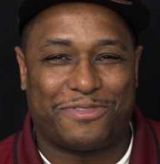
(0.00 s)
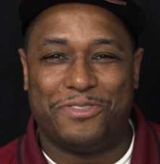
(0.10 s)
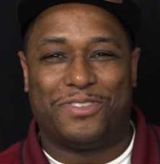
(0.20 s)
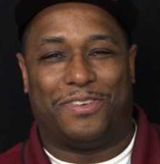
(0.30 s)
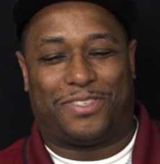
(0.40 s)
them
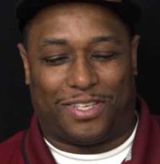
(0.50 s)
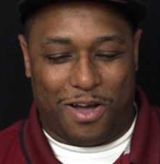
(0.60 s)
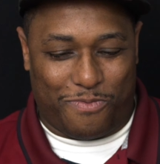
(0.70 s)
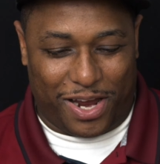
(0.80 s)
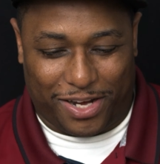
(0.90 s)
dudes on the
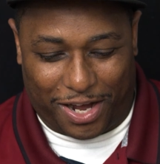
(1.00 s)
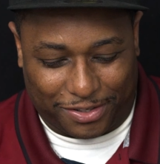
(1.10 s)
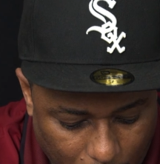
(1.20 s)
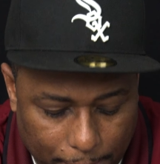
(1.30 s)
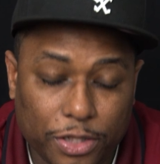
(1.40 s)
subway, dog.
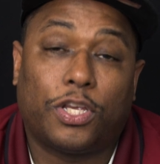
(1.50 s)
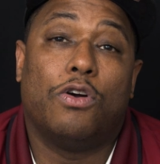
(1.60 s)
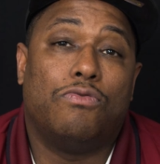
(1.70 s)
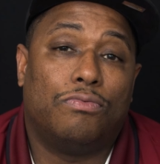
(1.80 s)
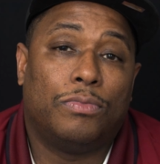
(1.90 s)
Number
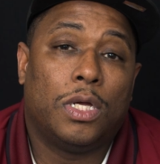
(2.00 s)
2,